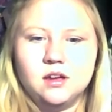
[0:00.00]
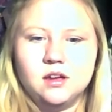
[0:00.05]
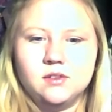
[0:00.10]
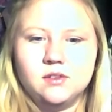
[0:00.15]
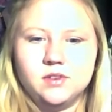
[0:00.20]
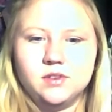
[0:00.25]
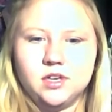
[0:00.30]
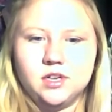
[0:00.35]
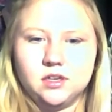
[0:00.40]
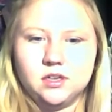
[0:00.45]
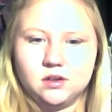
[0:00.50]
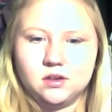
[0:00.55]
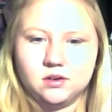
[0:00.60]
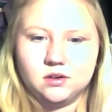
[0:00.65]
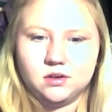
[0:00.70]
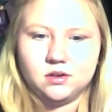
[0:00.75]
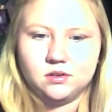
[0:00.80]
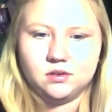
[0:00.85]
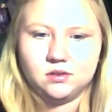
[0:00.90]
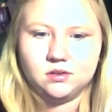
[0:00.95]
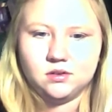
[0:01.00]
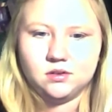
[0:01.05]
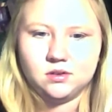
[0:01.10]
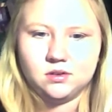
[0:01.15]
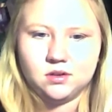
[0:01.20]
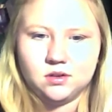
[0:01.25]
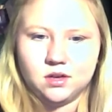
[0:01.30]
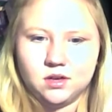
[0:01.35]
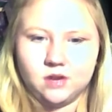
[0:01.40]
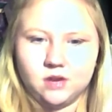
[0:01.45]
a video.
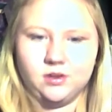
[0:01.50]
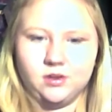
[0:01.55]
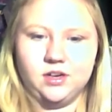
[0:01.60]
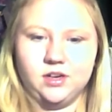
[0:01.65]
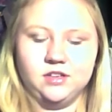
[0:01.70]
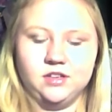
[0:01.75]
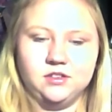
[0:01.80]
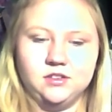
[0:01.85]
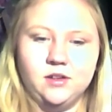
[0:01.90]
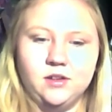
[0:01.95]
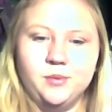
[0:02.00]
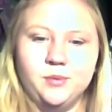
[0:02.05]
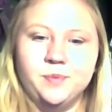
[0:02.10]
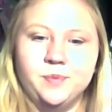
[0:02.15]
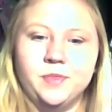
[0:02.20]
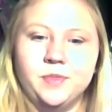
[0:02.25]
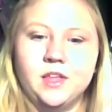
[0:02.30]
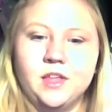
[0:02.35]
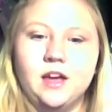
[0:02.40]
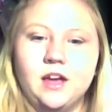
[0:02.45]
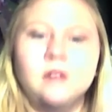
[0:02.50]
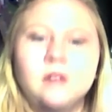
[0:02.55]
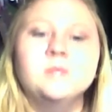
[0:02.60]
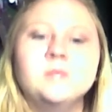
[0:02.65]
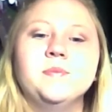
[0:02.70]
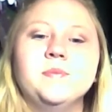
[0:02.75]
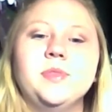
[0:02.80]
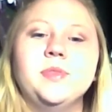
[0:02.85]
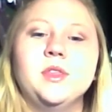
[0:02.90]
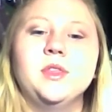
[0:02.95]
Oh, here
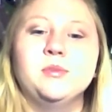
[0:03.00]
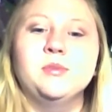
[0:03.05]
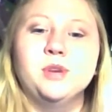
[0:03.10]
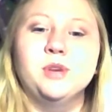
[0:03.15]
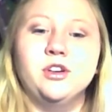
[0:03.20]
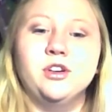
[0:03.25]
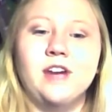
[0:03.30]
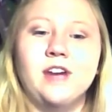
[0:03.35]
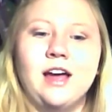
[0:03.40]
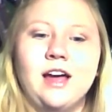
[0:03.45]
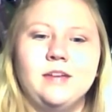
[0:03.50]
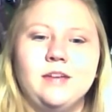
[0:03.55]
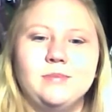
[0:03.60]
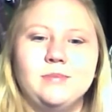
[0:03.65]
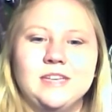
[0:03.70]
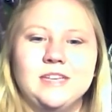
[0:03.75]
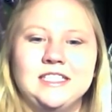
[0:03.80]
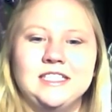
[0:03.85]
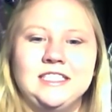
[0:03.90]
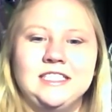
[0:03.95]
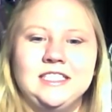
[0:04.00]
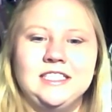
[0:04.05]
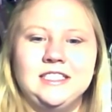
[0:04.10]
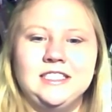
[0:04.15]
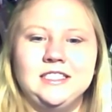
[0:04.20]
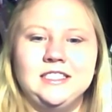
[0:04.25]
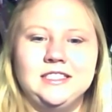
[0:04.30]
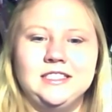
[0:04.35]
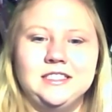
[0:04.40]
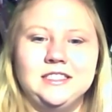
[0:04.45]
um, the book rat Misty,
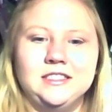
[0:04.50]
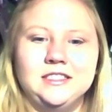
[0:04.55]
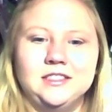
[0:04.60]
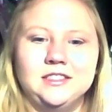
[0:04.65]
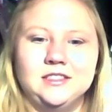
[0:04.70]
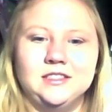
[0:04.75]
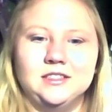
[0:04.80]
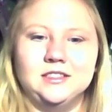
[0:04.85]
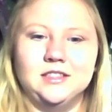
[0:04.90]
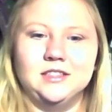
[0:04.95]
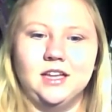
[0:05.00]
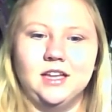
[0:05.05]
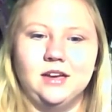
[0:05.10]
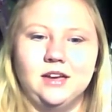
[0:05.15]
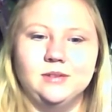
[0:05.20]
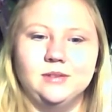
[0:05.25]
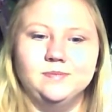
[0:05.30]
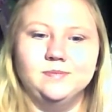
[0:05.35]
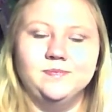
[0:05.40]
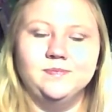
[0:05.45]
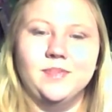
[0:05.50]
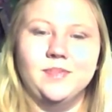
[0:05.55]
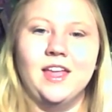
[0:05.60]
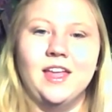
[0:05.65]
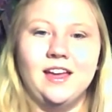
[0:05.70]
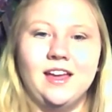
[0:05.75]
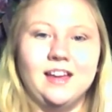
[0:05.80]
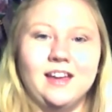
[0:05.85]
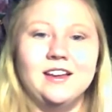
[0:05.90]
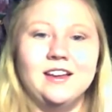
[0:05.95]
um,
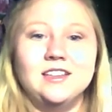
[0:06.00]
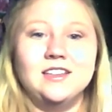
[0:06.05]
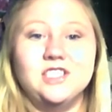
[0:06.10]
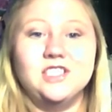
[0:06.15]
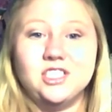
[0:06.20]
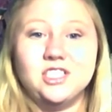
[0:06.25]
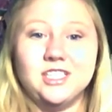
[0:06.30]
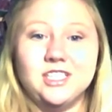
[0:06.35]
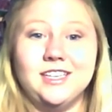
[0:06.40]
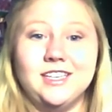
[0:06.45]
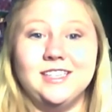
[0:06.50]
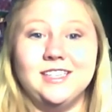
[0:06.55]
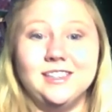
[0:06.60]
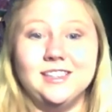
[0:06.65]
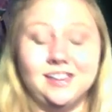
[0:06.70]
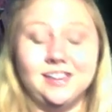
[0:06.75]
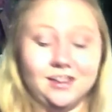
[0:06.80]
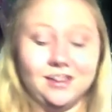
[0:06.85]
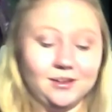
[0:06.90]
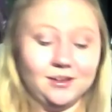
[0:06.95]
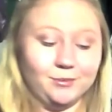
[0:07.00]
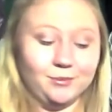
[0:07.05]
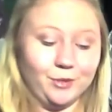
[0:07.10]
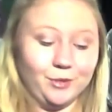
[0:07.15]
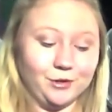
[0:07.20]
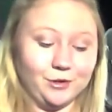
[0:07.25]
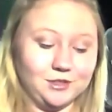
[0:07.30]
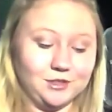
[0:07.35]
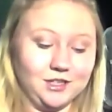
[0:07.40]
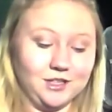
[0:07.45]
she
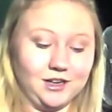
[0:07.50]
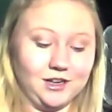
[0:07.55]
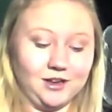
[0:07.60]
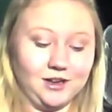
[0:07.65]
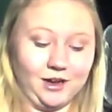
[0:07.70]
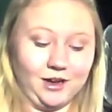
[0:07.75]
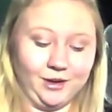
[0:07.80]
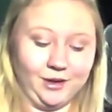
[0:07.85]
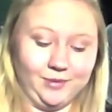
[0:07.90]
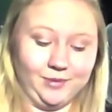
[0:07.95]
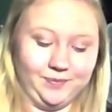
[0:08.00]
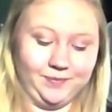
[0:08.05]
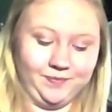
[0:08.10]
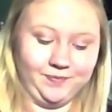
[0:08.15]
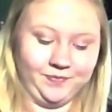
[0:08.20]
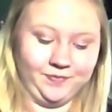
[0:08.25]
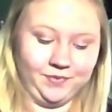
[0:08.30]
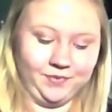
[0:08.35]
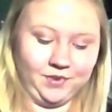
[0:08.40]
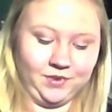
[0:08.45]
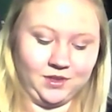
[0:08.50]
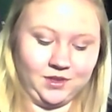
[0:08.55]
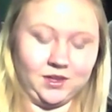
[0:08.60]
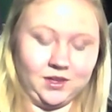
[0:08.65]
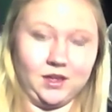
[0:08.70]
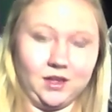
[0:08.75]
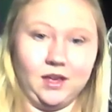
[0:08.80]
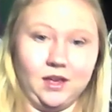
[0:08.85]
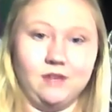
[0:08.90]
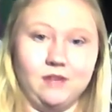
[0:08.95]
posted um,
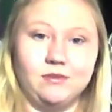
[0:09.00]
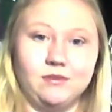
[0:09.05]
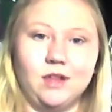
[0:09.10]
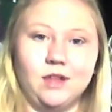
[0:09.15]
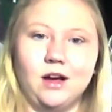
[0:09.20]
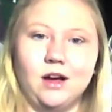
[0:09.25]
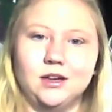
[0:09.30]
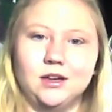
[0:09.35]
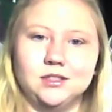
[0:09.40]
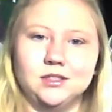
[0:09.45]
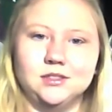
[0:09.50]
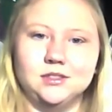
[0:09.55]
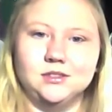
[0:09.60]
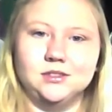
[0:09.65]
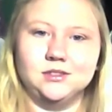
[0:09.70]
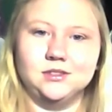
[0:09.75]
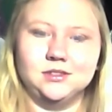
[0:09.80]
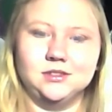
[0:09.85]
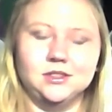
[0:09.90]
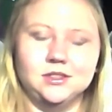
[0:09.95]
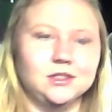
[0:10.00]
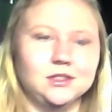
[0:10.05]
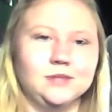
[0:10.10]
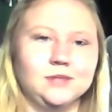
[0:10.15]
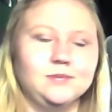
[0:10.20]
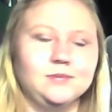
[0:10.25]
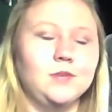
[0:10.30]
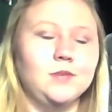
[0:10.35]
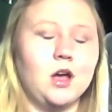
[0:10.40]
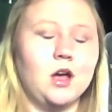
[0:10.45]
a vlog or a
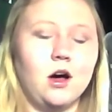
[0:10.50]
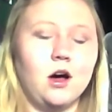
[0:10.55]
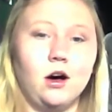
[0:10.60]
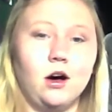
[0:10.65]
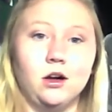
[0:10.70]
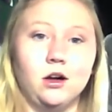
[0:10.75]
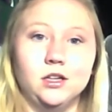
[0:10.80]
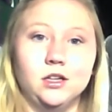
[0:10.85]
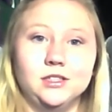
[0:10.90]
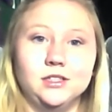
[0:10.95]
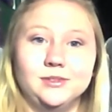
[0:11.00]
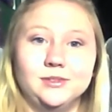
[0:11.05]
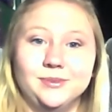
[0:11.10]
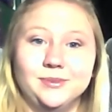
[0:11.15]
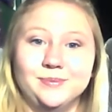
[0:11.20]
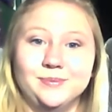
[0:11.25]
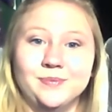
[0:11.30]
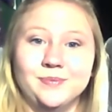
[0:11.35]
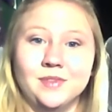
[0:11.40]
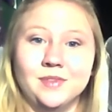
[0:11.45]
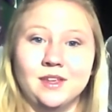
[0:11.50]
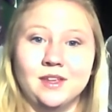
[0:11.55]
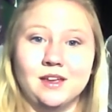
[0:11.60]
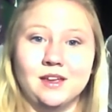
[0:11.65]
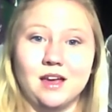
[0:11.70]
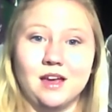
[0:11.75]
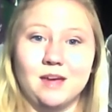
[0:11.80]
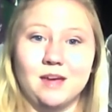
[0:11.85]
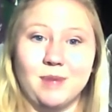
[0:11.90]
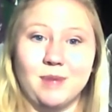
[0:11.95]
haul
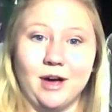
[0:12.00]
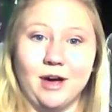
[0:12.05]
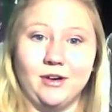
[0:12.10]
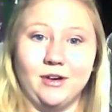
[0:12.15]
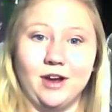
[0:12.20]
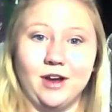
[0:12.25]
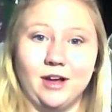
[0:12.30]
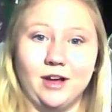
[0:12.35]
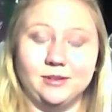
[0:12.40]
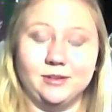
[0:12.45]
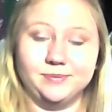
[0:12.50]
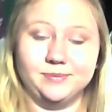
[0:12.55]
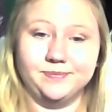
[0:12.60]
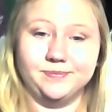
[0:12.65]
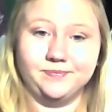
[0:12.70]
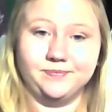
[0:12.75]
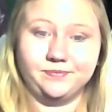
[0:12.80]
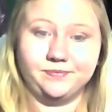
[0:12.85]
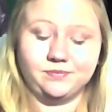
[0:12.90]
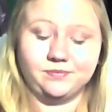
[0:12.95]
about um,